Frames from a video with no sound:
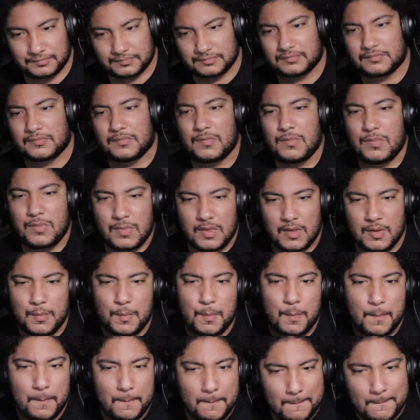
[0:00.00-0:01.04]
She's the
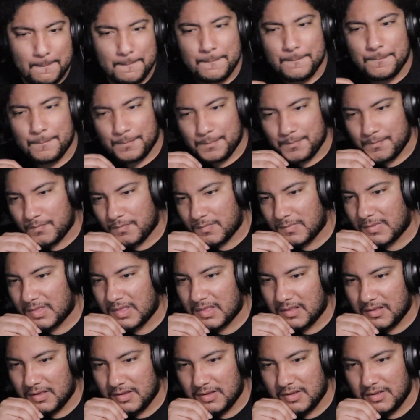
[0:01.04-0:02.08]
happiest she's been since her parents
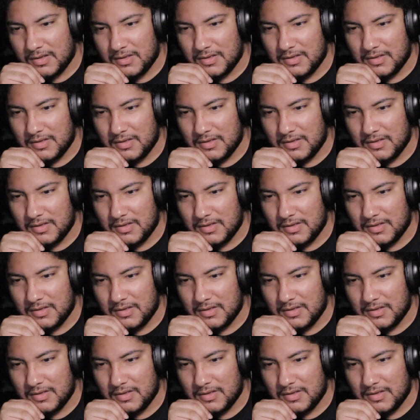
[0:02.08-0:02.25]
died.